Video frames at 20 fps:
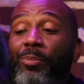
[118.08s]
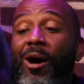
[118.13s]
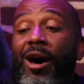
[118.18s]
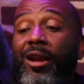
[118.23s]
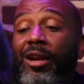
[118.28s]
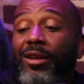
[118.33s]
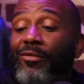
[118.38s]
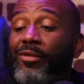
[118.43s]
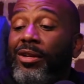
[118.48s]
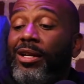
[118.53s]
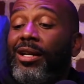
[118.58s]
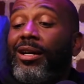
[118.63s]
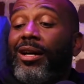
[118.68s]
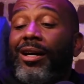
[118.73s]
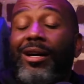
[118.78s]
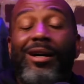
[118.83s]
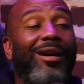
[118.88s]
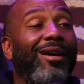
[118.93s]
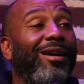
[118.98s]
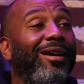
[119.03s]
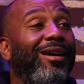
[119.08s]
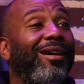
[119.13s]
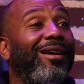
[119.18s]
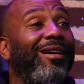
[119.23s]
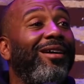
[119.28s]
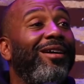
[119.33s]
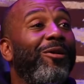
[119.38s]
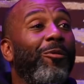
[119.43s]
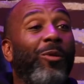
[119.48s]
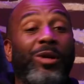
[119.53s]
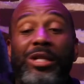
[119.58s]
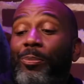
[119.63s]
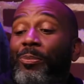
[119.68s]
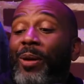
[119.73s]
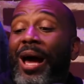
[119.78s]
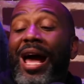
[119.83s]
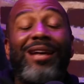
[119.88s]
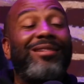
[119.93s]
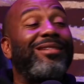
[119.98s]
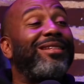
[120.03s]
part of what the
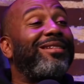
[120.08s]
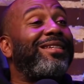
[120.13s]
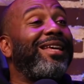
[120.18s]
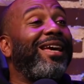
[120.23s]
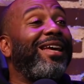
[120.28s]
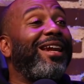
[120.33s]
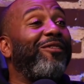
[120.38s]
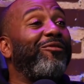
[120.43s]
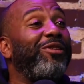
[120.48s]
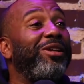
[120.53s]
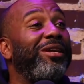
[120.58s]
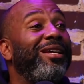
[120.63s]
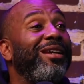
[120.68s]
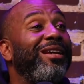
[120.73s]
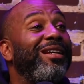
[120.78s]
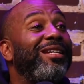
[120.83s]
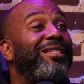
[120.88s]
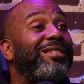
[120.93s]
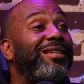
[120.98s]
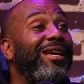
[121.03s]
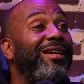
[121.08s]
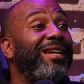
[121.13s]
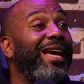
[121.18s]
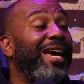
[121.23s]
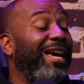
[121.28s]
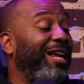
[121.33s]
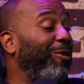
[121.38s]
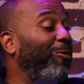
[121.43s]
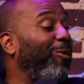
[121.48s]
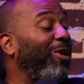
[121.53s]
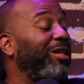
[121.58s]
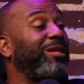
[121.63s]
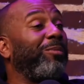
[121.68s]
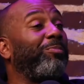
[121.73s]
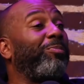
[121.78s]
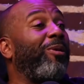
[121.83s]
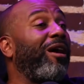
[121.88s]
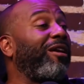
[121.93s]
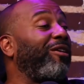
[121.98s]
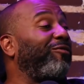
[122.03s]
pastor said every Sunday, and it
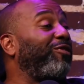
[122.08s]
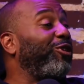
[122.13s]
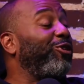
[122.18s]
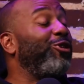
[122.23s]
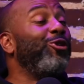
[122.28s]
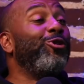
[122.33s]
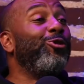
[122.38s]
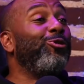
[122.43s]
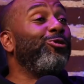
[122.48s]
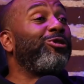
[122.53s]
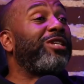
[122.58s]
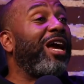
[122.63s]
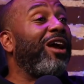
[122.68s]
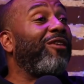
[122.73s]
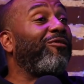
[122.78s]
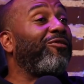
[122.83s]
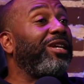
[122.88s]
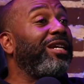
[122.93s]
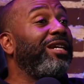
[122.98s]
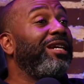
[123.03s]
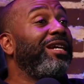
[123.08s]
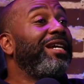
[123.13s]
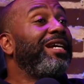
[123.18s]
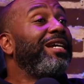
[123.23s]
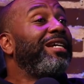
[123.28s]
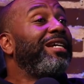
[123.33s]
wasn't part of the news every